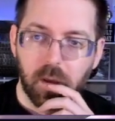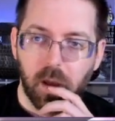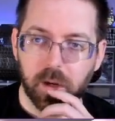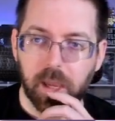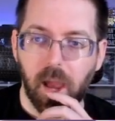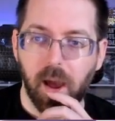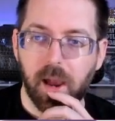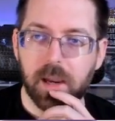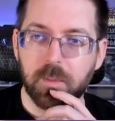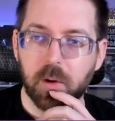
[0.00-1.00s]
Okay,
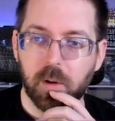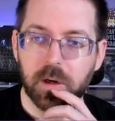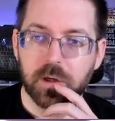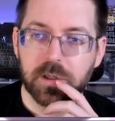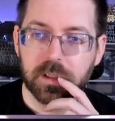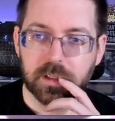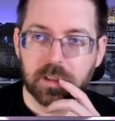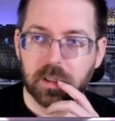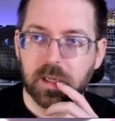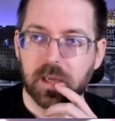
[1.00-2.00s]
I am going to
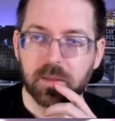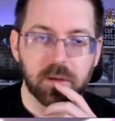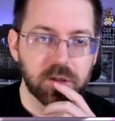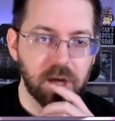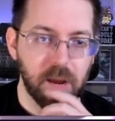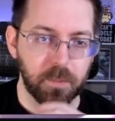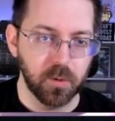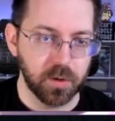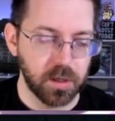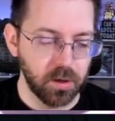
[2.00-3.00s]
just get the
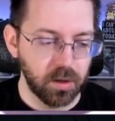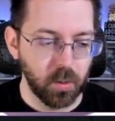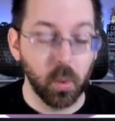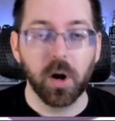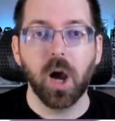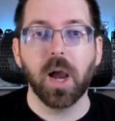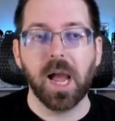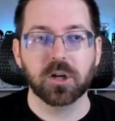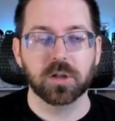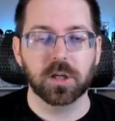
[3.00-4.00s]
chapel here. We're not actually